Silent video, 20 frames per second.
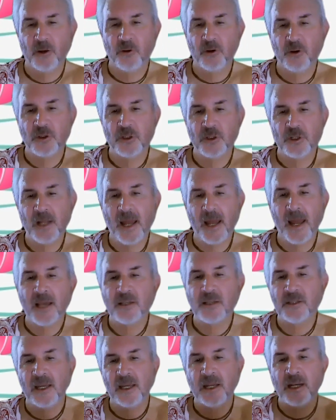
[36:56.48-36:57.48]
Krishna
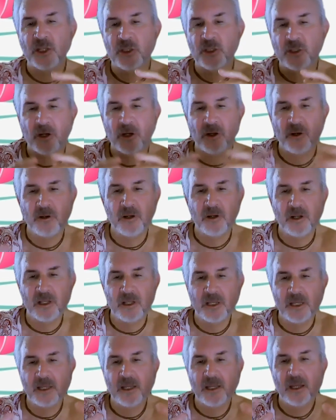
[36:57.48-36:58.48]
has an
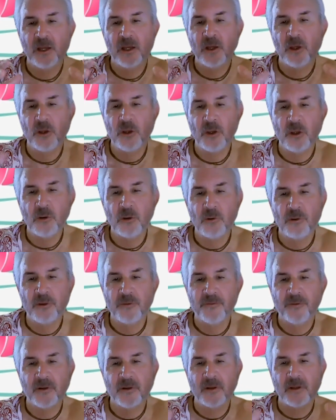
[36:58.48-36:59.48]
eternally
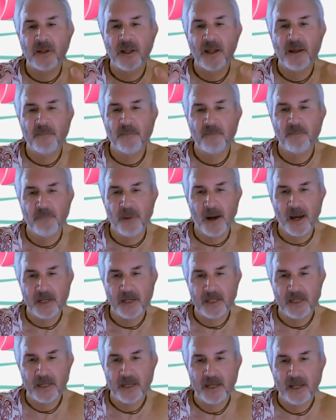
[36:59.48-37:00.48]
youthful
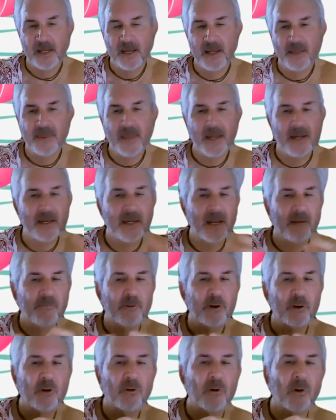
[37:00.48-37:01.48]
body that
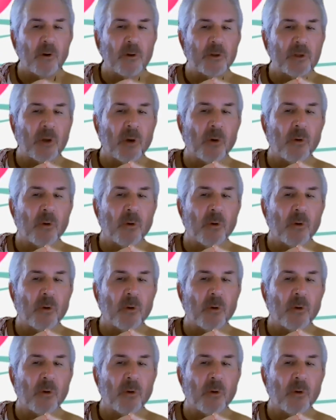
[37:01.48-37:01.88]
never grows